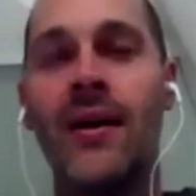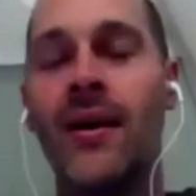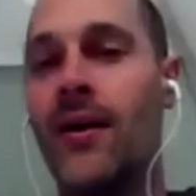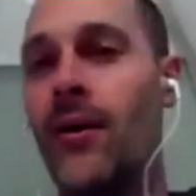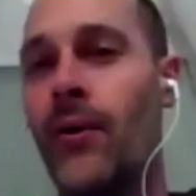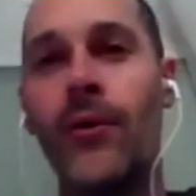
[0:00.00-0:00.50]

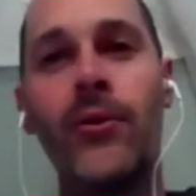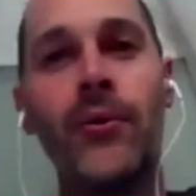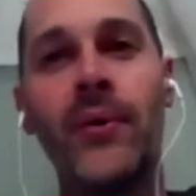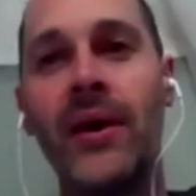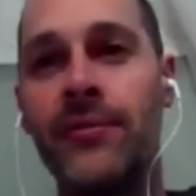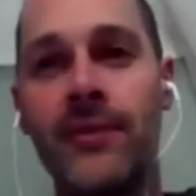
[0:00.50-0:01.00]
all the
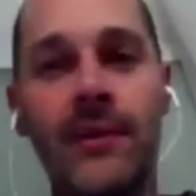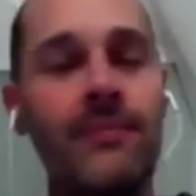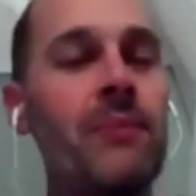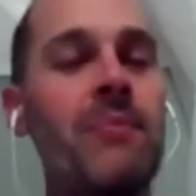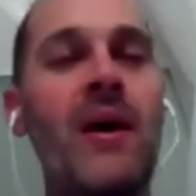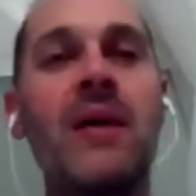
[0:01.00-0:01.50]
way from
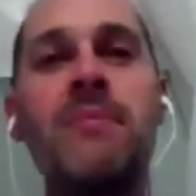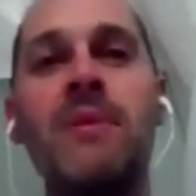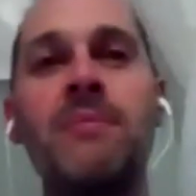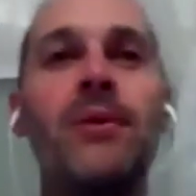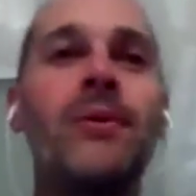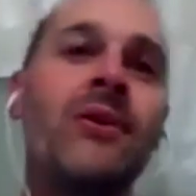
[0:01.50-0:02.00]
the baby
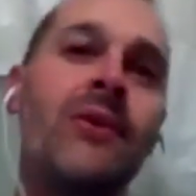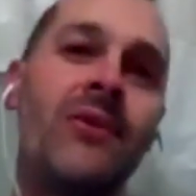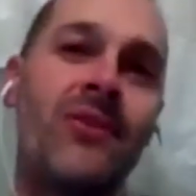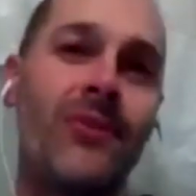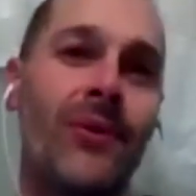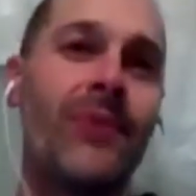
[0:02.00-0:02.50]

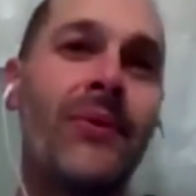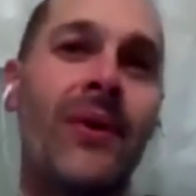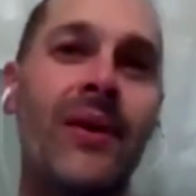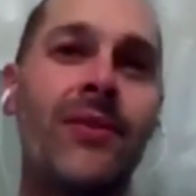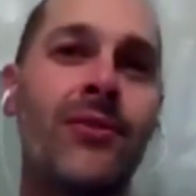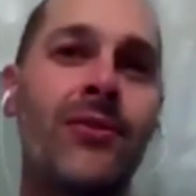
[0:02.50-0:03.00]
boomers, all the way
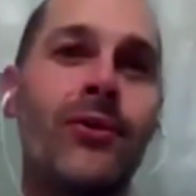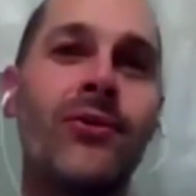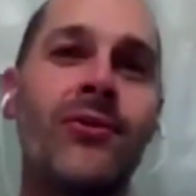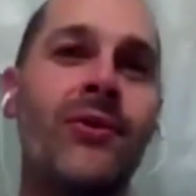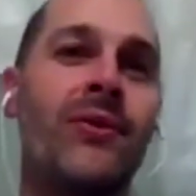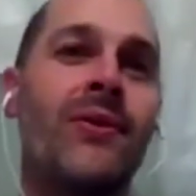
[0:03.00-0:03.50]
through
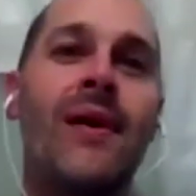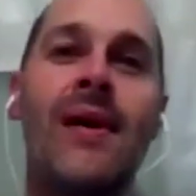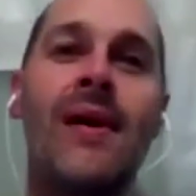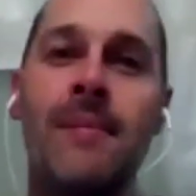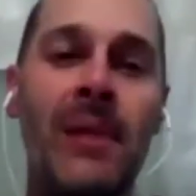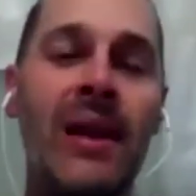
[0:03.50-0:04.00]
to
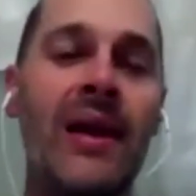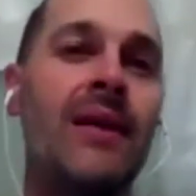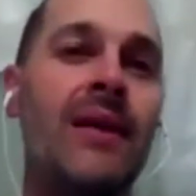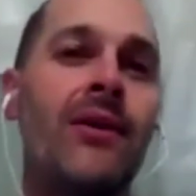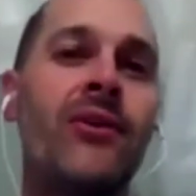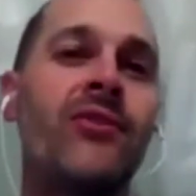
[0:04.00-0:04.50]

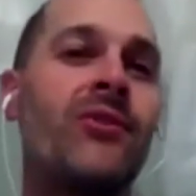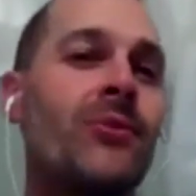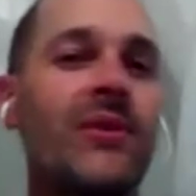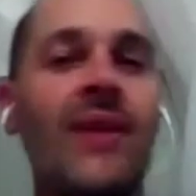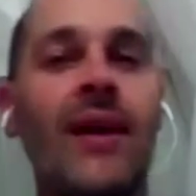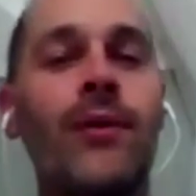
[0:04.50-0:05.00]
millennials and what
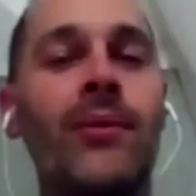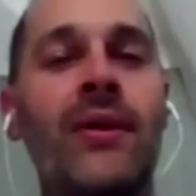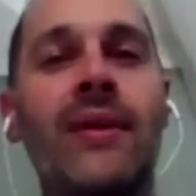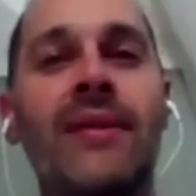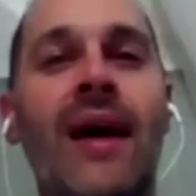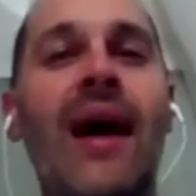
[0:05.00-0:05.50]
they're
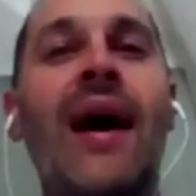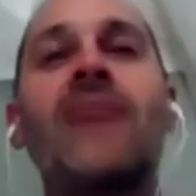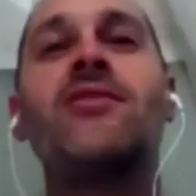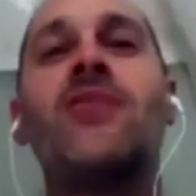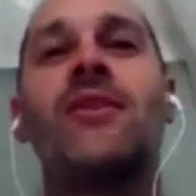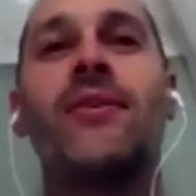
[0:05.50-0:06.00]
calling the I
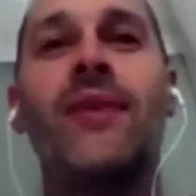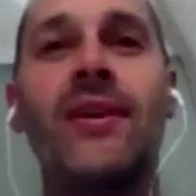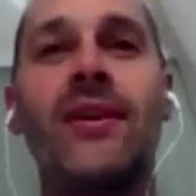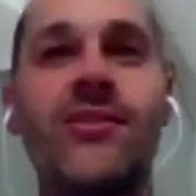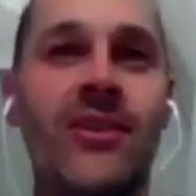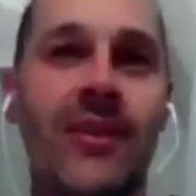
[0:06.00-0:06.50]

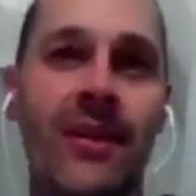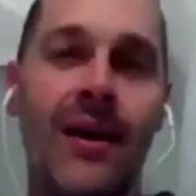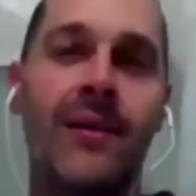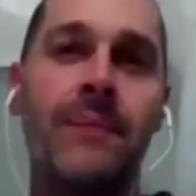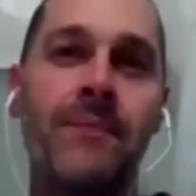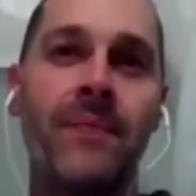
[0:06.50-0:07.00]
generation now.
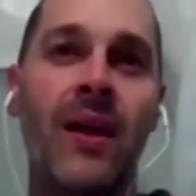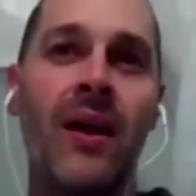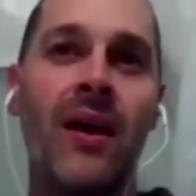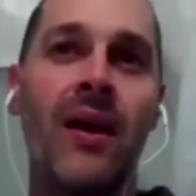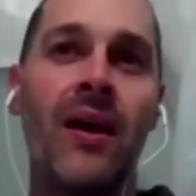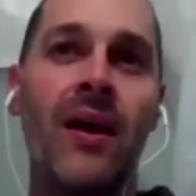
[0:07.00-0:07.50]

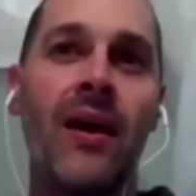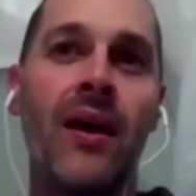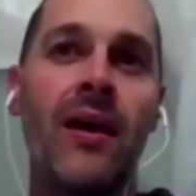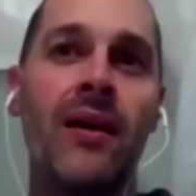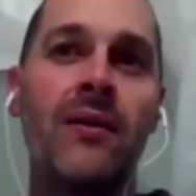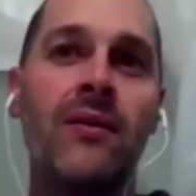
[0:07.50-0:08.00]

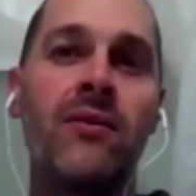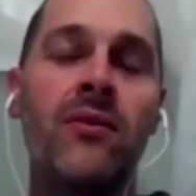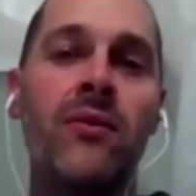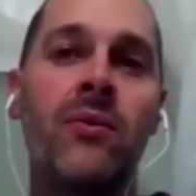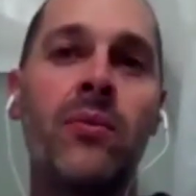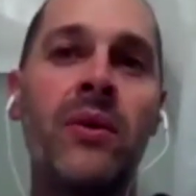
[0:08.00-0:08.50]
And
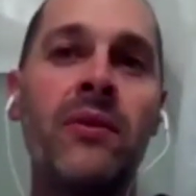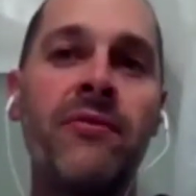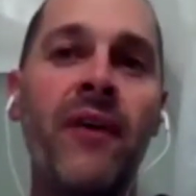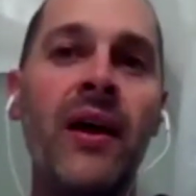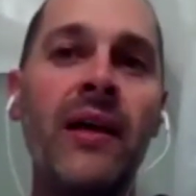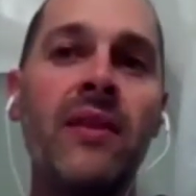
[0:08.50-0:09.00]
we
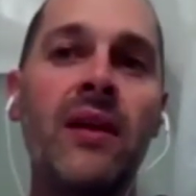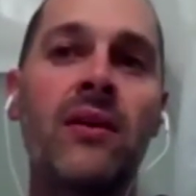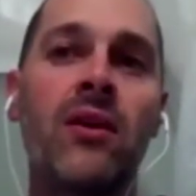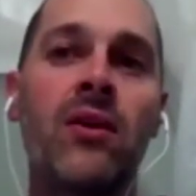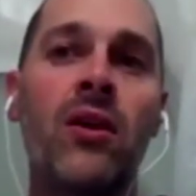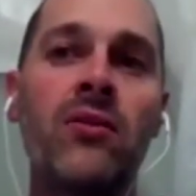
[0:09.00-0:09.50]
find that
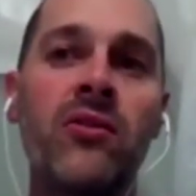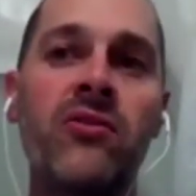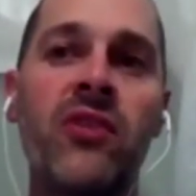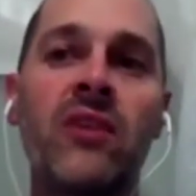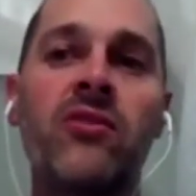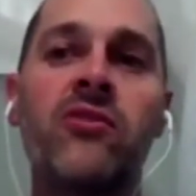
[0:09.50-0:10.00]

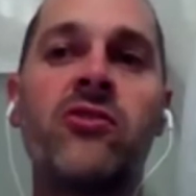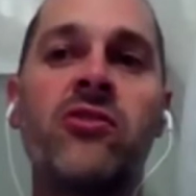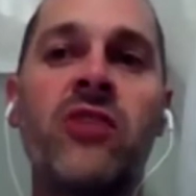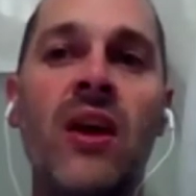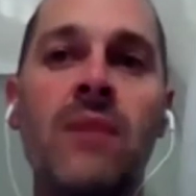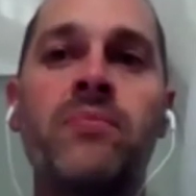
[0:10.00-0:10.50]
context
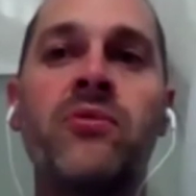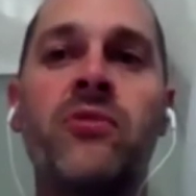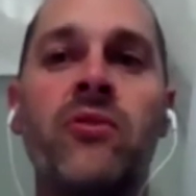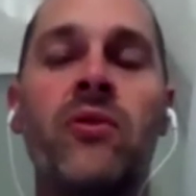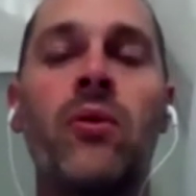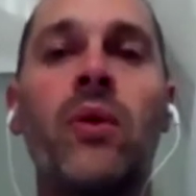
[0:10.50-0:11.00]

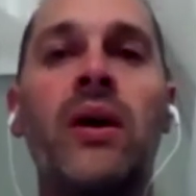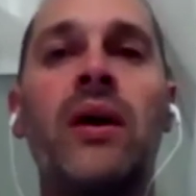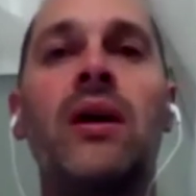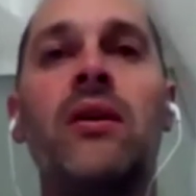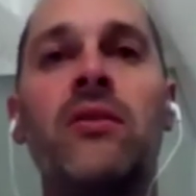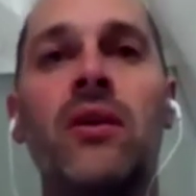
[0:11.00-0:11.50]
shapes the
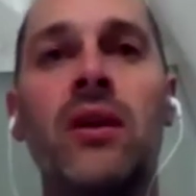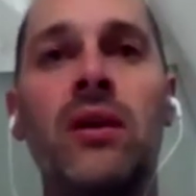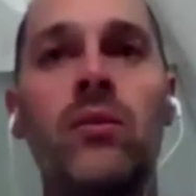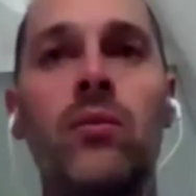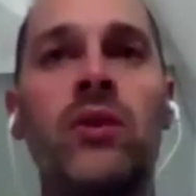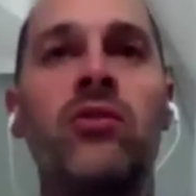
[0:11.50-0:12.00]
way in
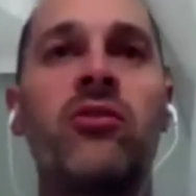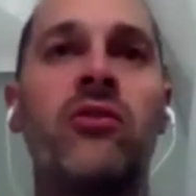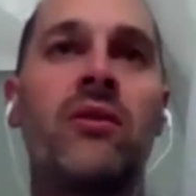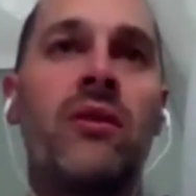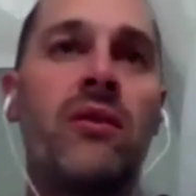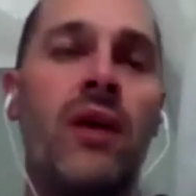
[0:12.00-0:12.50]
which
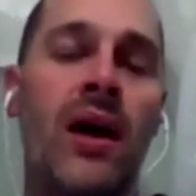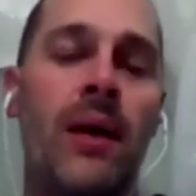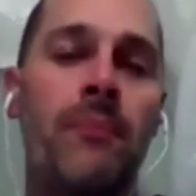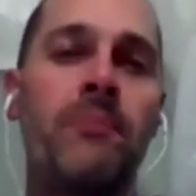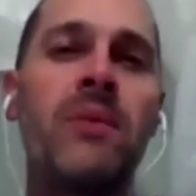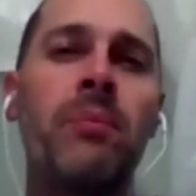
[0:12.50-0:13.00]

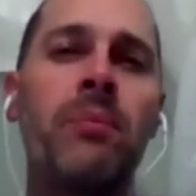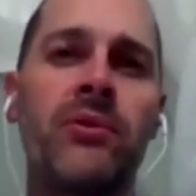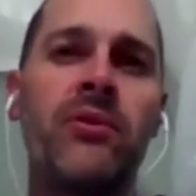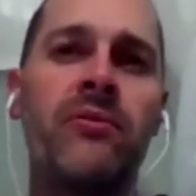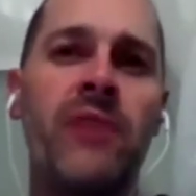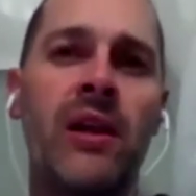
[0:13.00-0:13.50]
people
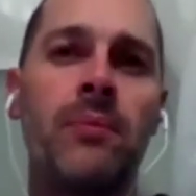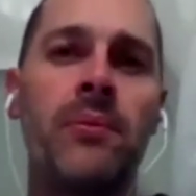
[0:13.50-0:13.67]
develop.